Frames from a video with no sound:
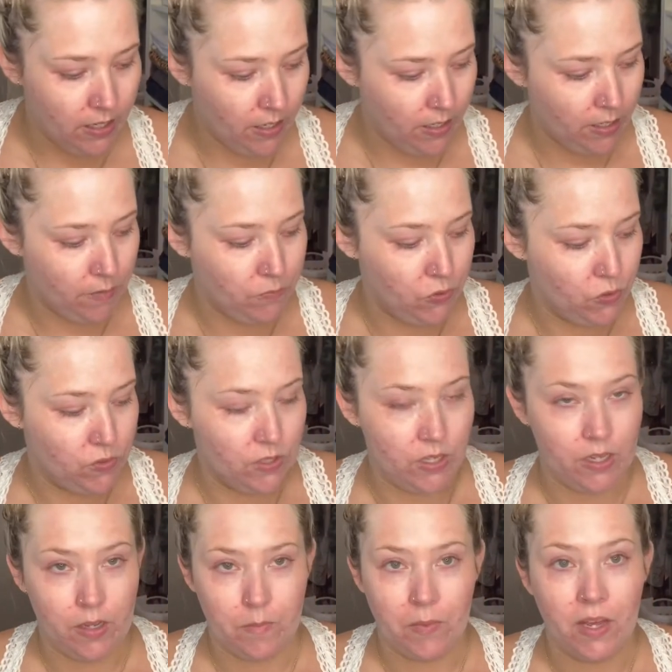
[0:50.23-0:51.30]
I'm
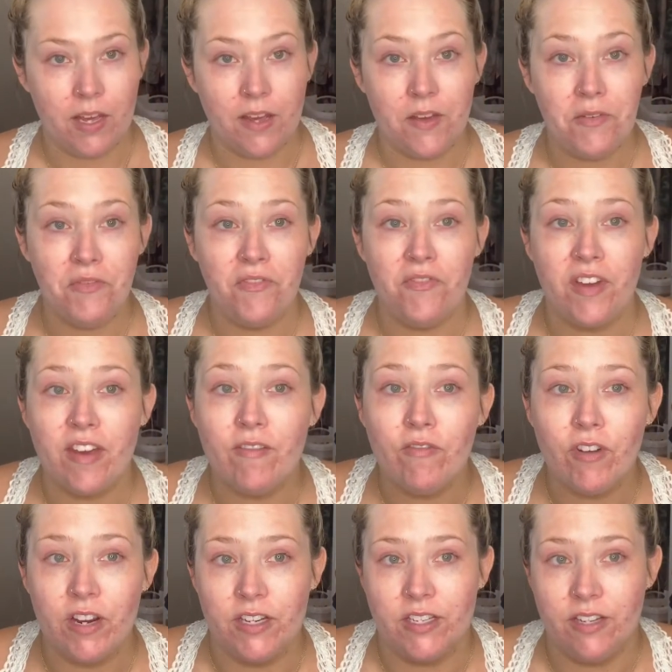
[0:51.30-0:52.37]
using my
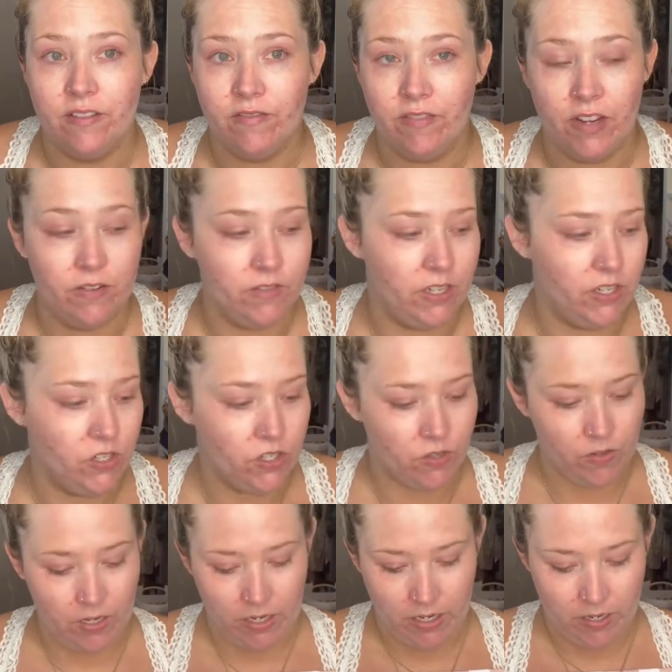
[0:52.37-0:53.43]
favorite foundation
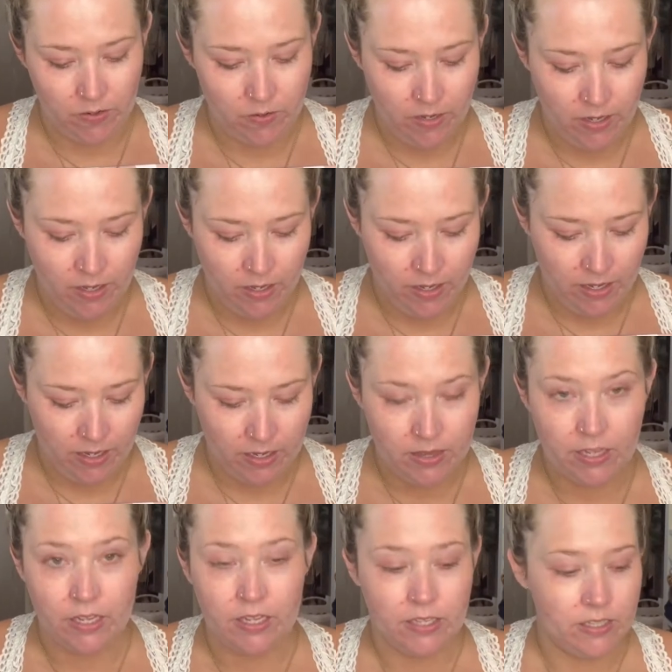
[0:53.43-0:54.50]
right now, and
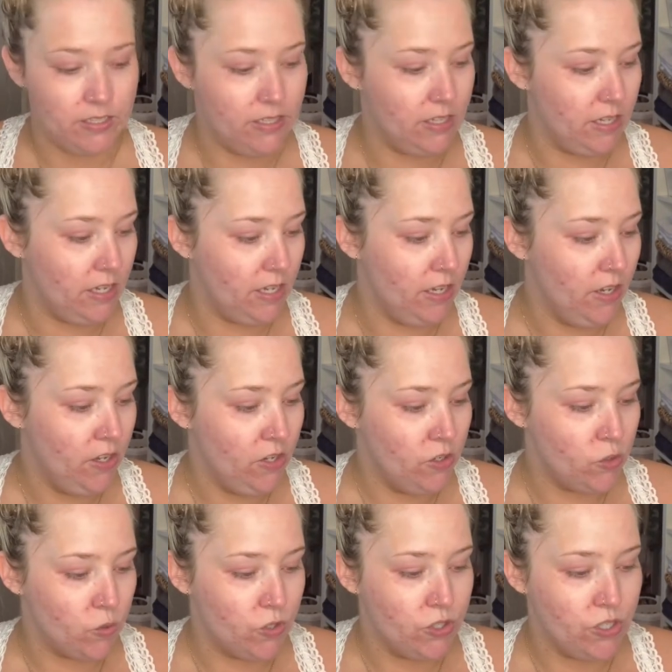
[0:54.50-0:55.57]
that is the
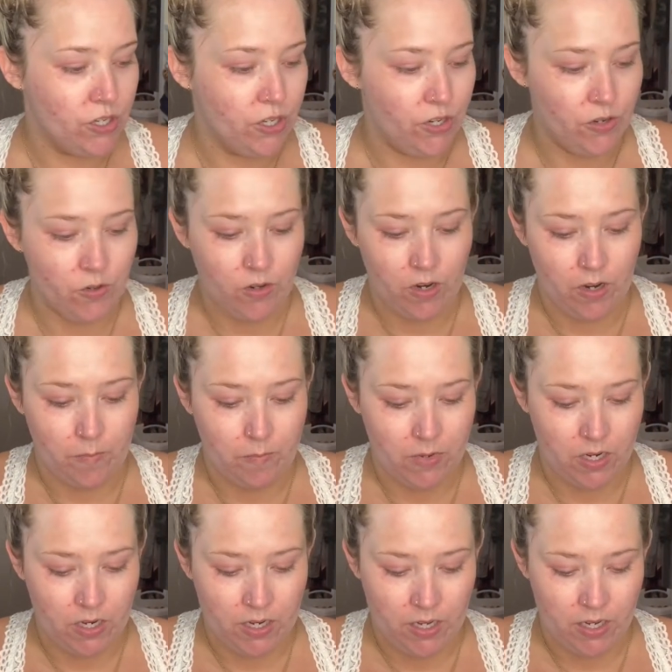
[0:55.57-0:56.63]
Giorgio
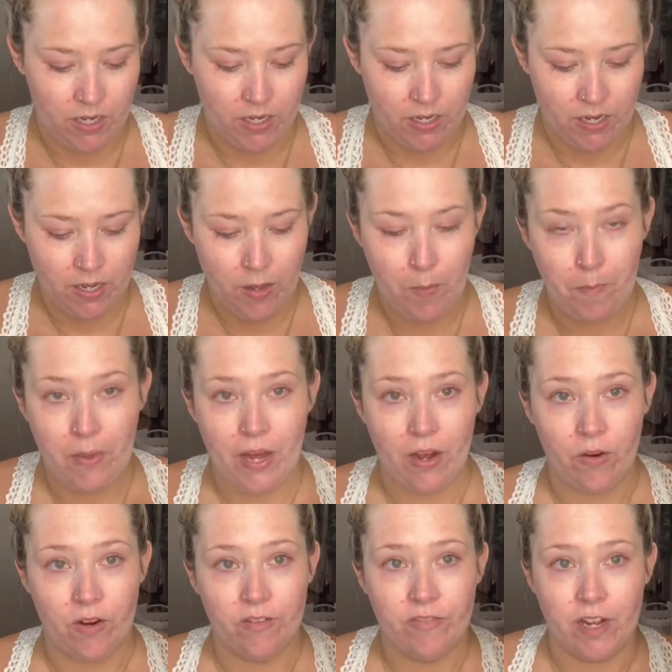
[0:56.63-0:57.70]
Armani
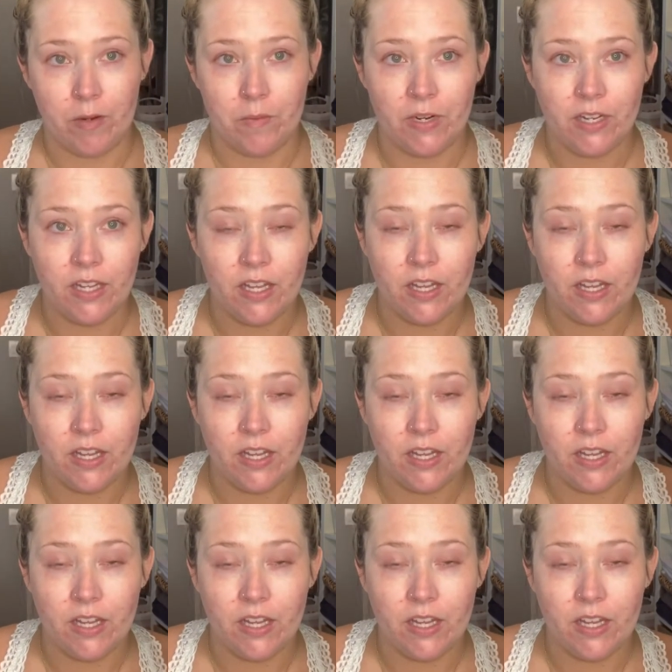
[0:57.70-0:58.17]
Power Fabric.